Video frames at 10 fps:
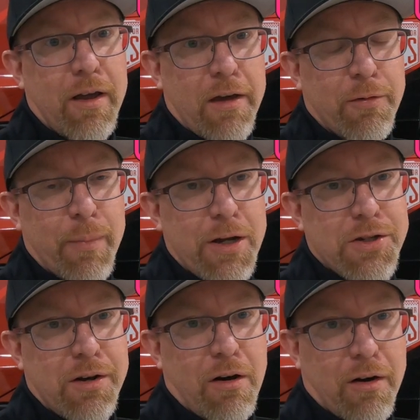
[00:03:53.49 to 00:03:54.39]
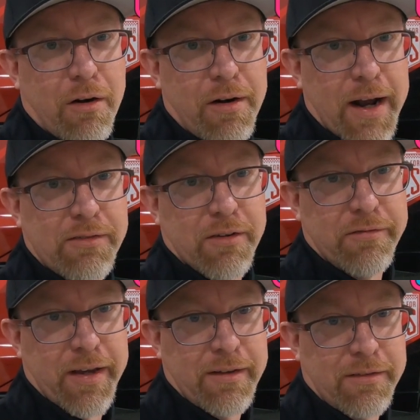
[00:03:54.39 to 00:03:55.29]
information on our next
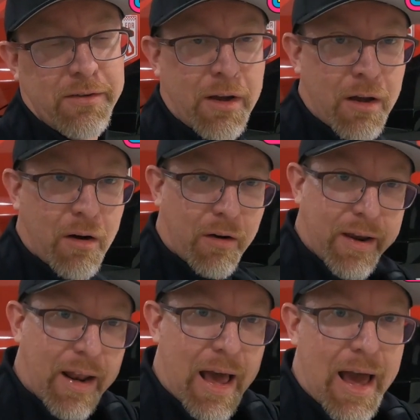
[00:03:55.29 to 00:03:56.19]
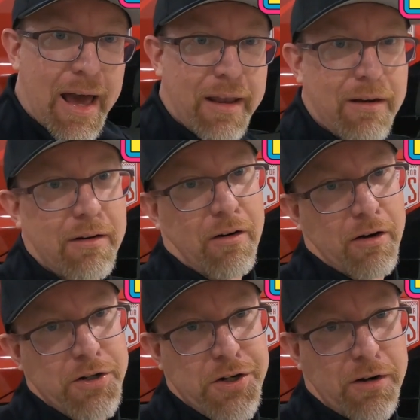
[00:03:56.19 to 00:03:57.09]
events, or get a hat
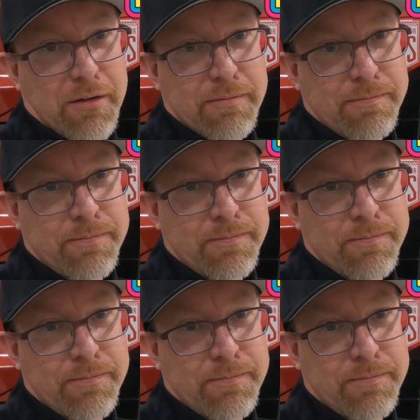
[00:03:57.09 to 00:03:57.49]
or a shirt.